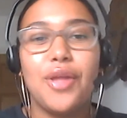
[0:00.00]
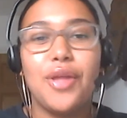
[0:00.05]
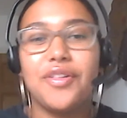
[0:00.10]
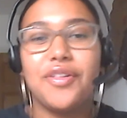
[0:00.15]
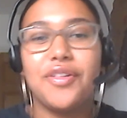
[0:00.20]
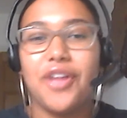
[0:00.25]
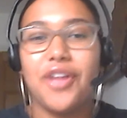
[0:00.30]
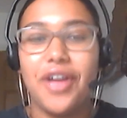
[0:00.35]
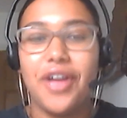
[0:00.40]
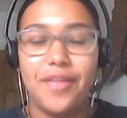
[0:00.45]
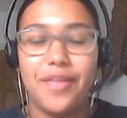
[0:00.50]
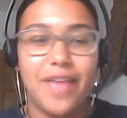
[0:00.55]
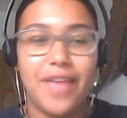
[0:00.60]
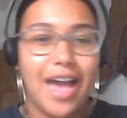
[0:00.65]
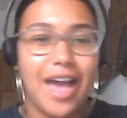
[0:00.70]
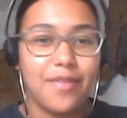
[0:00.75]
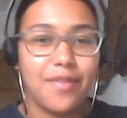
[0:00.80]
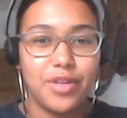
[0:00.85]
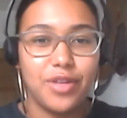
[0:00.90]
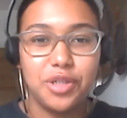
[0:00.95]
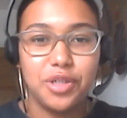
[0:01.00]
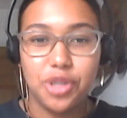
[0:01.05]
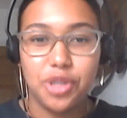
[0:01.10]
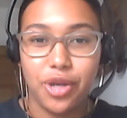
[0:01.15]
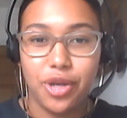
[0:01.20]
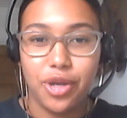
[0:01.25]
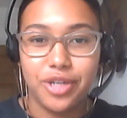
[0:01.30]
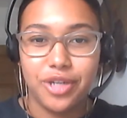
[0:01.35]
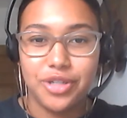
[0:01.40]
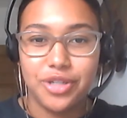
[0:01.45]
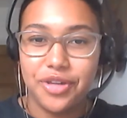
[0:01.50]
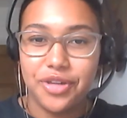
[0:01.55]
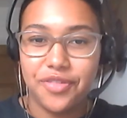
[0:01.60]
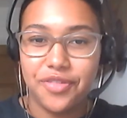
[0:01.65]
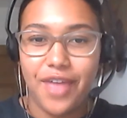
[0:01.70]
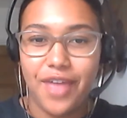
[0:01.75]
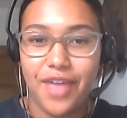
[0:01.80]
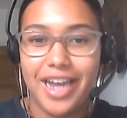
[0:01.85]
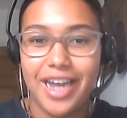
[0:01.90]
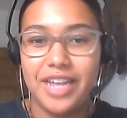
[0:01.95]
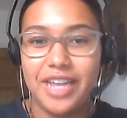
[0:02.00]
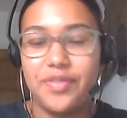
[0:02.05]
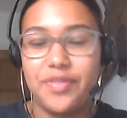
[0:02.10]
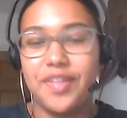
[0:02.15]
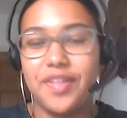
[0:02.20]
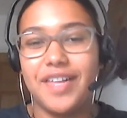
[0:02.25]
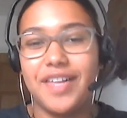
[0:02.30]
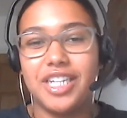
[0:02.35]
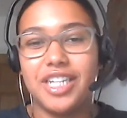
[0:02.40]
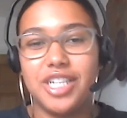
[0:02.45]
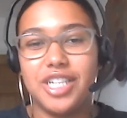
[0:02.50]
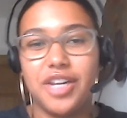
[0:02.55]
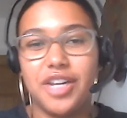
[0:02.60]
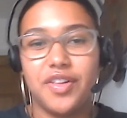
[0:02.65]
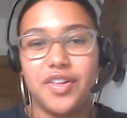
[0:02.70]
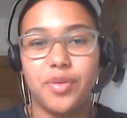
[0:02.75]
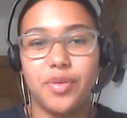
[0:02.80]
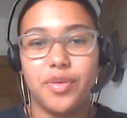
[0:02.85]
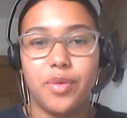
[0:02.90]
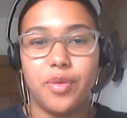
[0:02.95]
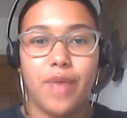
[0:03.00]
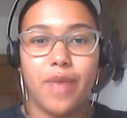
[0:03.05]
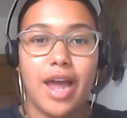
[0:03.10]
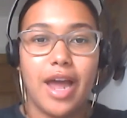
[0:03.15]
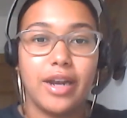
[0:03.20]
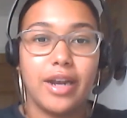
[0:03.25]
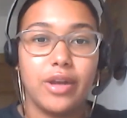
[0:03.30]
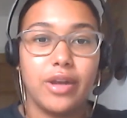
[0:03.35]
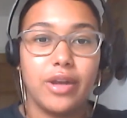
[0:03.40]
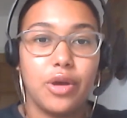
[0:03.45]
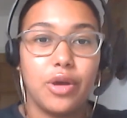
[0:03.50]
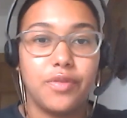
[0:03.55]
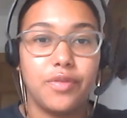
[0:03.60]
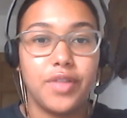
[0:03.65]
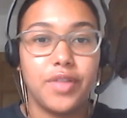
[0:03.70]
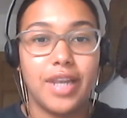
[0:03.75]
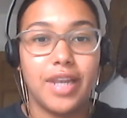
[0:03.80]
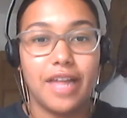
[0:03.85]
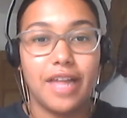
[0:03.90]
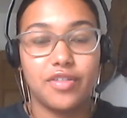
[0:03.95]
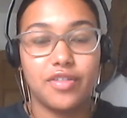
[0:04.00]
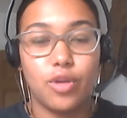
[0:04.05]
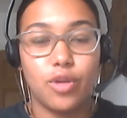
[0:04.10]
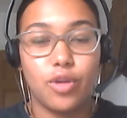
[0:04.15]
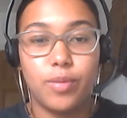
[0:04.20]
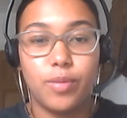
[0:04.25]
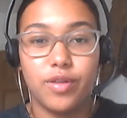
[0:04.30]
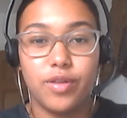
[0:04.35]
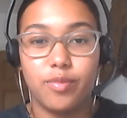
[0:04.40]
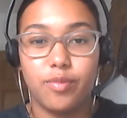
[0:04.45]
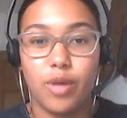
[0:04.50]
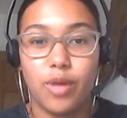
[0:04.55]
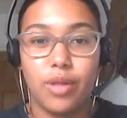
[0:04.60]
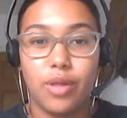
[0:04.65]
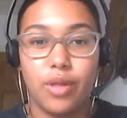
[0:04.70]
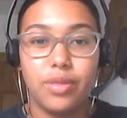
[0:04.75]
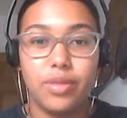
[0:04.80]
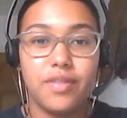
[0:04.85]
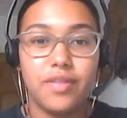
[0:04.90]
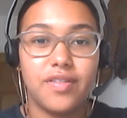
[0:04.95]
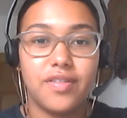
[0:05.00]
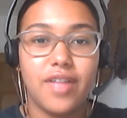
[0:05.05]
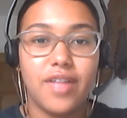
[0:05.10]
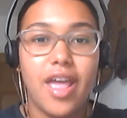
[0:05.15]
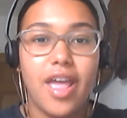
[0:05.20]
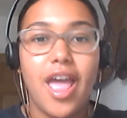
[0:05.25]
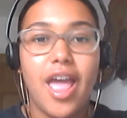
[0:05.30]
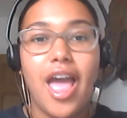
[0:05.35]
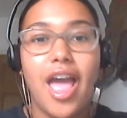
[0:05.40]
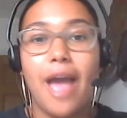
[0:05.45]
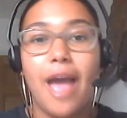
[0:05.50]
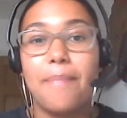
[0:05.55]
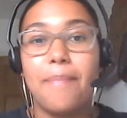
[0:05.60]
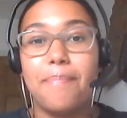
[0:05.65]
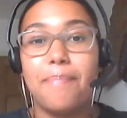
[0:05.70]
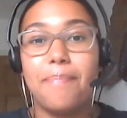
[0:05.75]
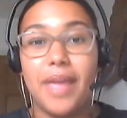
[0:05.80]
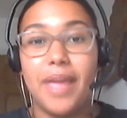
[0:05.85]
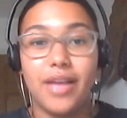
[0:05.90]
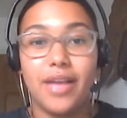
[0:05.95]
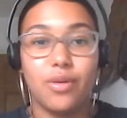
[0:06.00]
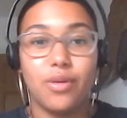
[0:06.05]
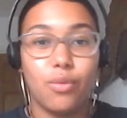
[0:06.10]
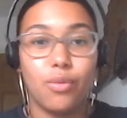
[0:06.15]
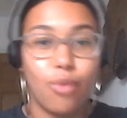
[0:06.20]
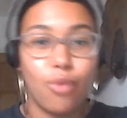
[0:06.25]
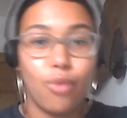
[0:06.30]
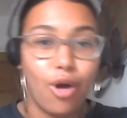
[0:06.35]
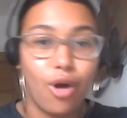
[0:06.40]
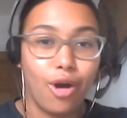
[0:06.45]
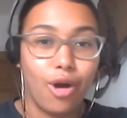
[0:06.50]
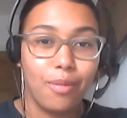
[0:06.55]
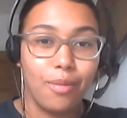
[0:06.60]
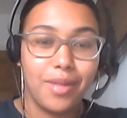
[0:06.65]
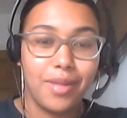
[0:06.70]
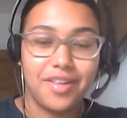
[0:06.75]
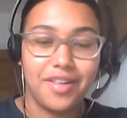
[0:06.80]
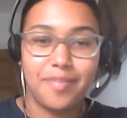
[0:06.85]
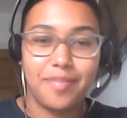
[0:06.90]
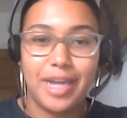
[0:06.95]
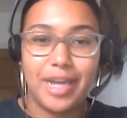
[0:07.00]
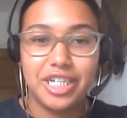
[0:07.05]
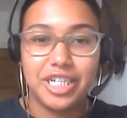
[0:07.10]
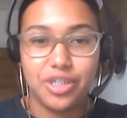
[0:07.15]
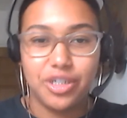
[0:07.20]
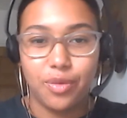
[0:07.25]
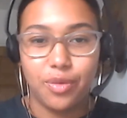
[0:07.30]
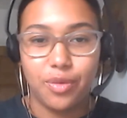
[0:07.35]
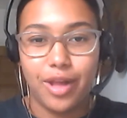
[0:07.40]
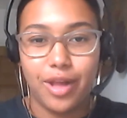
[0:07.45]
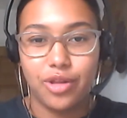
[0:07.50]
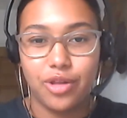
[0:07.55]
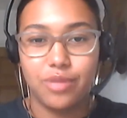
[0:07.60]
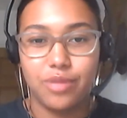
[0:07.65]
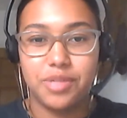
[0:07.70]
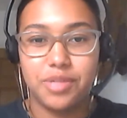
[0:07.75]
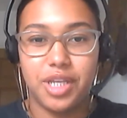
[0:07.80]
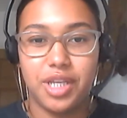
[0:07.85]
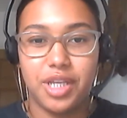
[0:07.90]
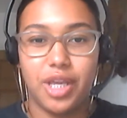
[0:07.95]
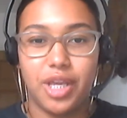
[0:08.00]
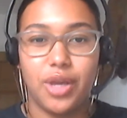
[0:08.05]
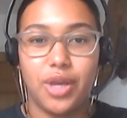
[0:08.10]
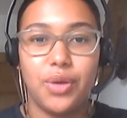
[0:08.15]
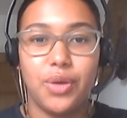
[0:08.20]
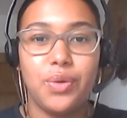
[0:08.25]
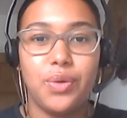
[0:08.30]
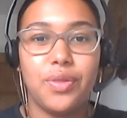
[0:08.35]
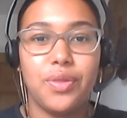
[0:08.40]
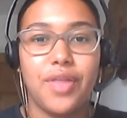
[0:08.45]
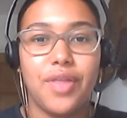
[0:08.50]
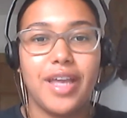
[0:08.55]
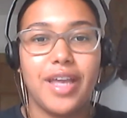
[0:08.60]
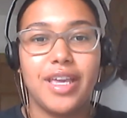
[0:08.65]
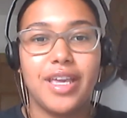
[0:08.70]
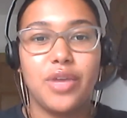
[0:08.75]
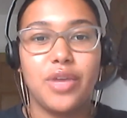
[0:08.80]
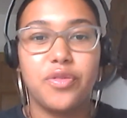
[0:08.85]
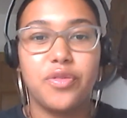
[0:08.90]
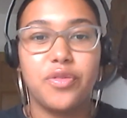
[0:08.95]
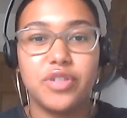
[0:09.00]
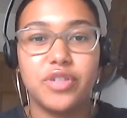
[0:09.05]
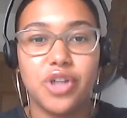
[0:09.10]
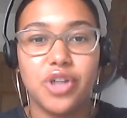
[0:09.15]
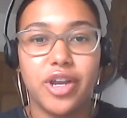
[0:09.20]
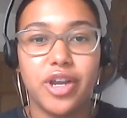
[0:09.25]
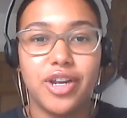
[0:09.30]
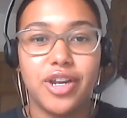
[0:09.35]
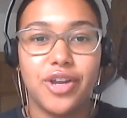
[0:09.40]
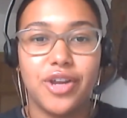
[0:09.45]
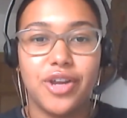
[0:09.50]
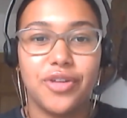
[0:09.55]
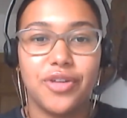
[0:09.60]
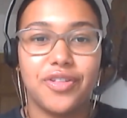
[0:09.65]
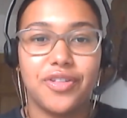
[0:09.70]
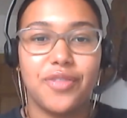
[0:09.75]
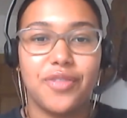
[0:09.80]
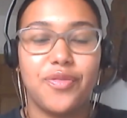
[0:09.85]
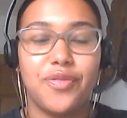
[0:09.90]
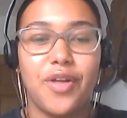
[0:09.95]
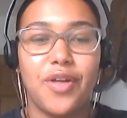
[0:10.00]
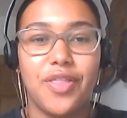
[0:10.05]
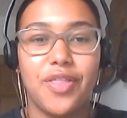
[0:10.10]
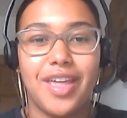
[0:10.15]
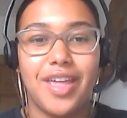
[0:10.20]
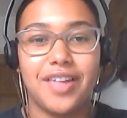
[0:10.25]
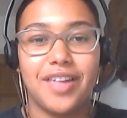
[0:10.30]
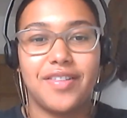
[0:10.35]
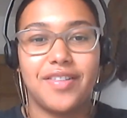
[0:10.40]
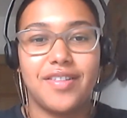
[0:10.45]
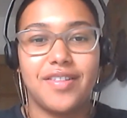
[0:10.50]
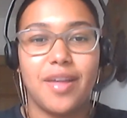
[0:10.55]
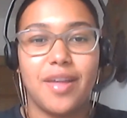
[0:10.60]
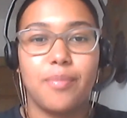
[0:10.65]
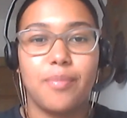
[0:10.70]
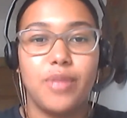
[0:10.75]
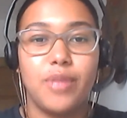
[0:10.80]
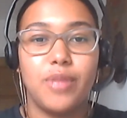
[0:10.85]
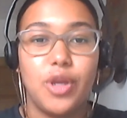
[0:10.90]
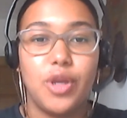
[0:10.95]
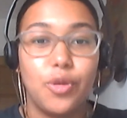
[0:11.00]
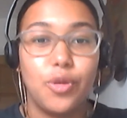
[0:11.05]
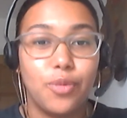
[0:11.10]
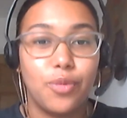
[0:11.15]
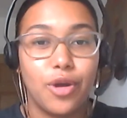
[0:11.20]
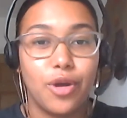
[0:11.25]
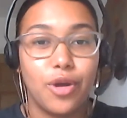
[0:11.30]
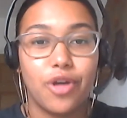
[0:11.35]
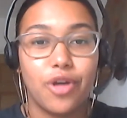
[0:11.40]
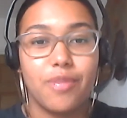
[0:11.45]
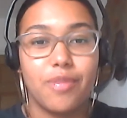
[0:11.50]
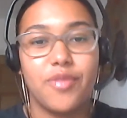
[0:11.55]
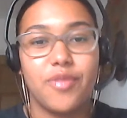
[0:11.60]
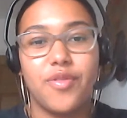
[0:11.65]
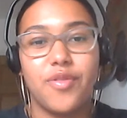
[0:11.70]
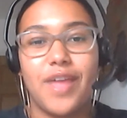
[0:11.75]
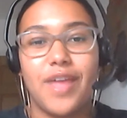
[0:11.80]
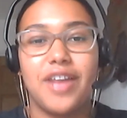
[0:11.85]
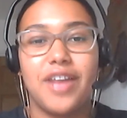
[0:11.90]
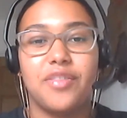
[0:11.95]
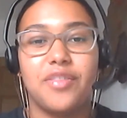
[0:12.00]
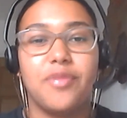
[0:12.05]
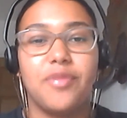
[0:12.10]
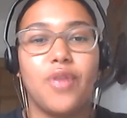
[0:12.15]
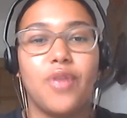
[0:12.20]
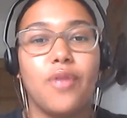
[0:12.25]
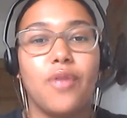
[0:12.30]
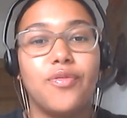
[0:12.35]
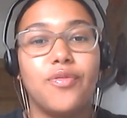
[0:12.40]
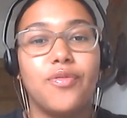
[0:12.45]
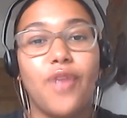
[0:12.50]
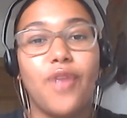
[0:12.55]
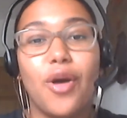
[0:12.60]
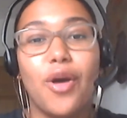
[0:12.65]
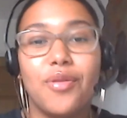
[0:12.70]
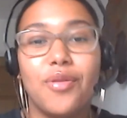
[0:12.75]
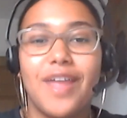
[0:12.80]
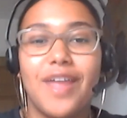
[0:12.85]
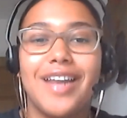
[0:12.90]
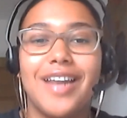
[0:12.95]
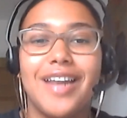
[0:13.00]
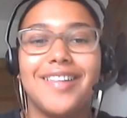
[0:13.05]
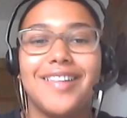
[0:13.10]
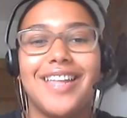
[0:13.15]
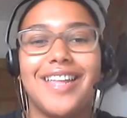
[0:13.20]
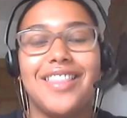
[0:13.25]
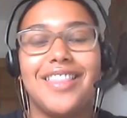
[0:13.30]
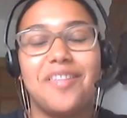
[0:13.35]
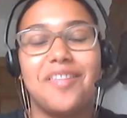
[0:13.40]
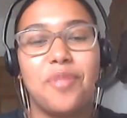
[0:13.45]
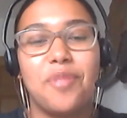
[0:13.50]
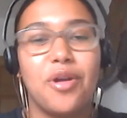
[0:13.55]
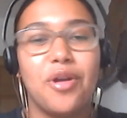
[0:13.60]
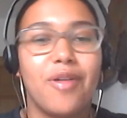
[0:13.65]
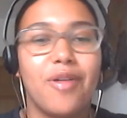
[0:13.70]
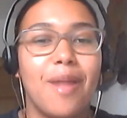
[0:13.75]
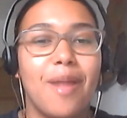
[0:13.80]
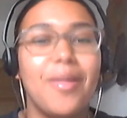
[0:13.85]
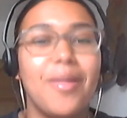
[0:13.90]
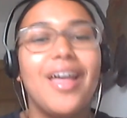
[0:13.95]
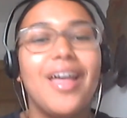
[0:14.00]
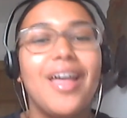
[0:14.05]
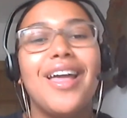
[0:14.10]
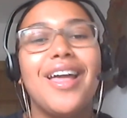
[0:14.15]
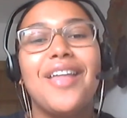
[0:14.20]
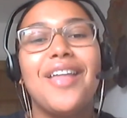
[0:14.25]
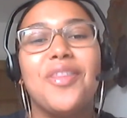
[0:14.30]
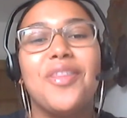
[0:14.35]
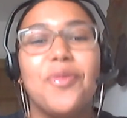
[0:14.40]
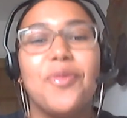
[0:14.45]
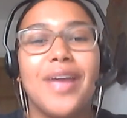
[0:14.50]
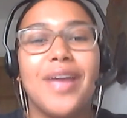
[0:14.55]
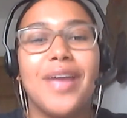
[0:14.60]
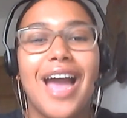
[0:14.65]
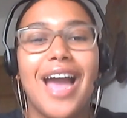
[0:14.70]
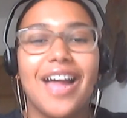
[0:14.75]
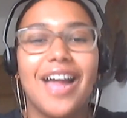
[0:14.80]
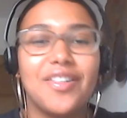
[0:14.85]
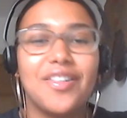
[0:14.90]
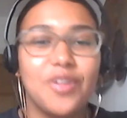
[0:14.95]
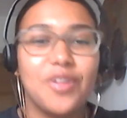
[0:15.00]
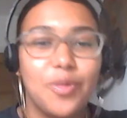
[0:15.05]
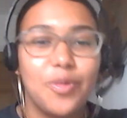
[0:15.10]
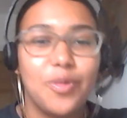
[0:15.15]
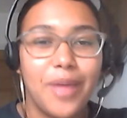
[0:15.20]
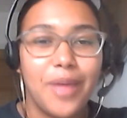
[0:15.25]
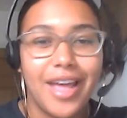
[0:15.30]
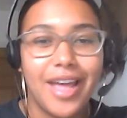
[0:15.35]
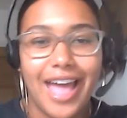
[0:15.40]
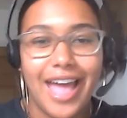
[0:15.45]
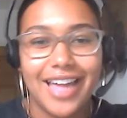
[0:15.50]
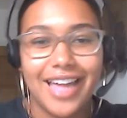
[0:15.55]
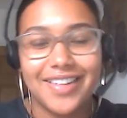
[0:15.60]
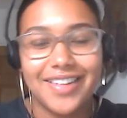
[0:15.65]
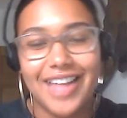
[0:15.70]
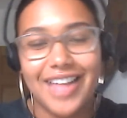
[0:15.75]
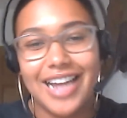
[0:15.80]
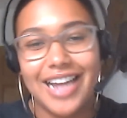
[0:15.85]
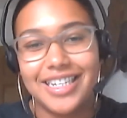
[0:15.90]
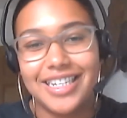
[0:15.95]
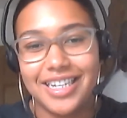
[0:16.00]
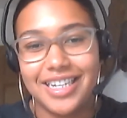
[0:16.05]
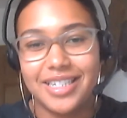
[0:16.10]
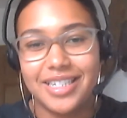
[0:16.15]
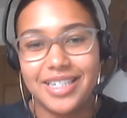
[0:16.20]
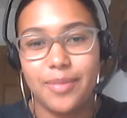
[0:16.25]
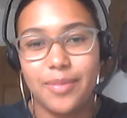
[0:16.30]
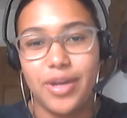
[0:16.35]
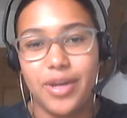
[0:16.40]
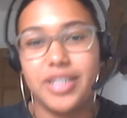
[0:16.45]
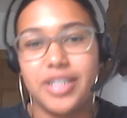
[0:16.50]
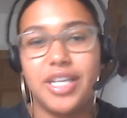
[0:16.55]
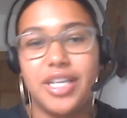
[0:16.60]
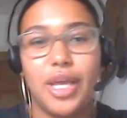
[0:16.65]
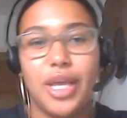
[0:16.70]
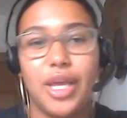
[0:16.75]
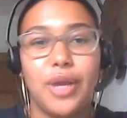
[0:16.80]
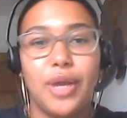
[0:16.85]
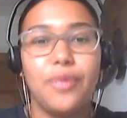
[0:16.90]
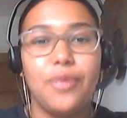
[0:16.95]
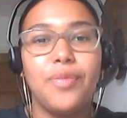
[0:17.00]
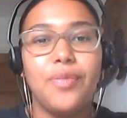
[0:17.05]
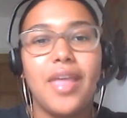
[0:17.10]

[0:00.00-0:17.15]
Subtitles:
So, if you haven't joined us for any of the sessions that we ran over the last couple of months, a big, warm, special welcome to you. Thank you for joining us for this new program of events. We've got 4 events in this program that we are super excited to bring to you.